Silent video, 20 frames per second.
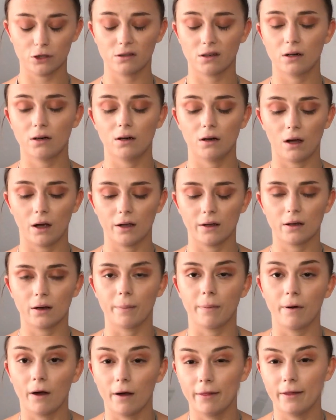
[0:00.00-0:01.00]
Gonna like
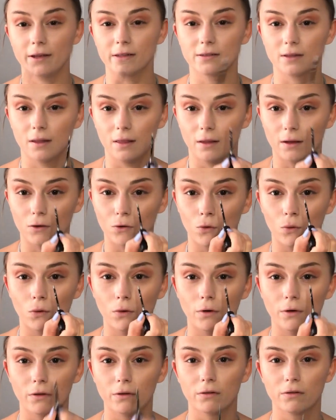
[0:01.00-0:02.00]
apply this in the
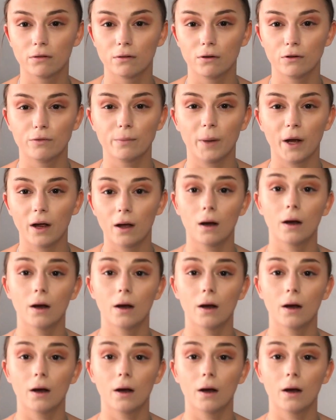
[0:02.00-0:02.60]
corners of my